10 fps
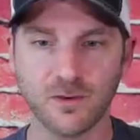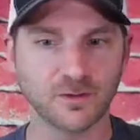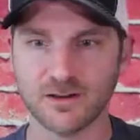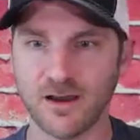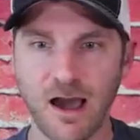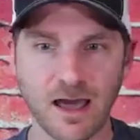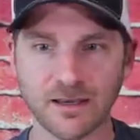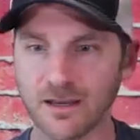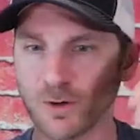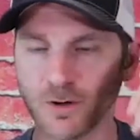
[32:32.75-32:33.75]
It was in a
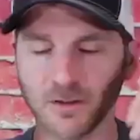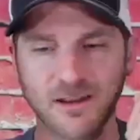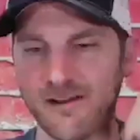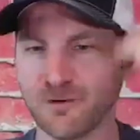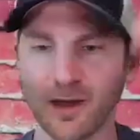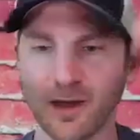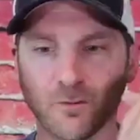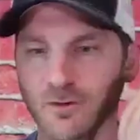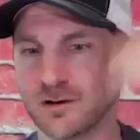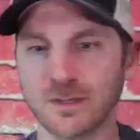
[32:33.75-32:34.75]
hot neighborhood that everybody
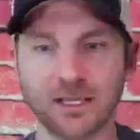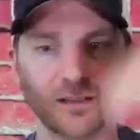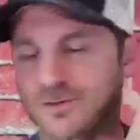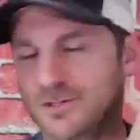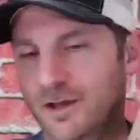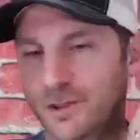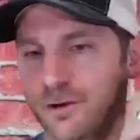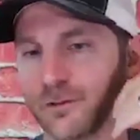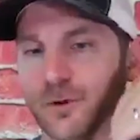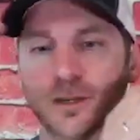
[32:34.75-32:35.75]
wanted to be in. There was nothing
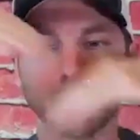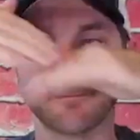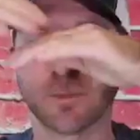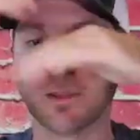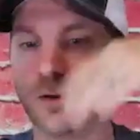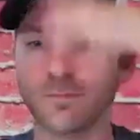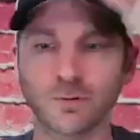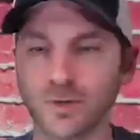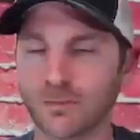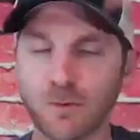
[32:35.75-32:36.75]
on the market.
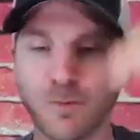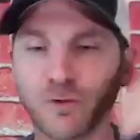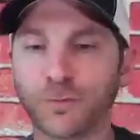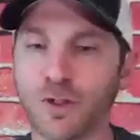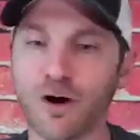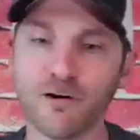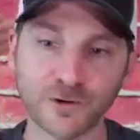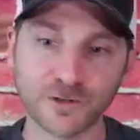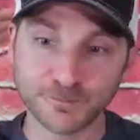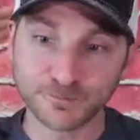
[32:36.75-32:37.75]
Boom, boom, boom, multiple offers.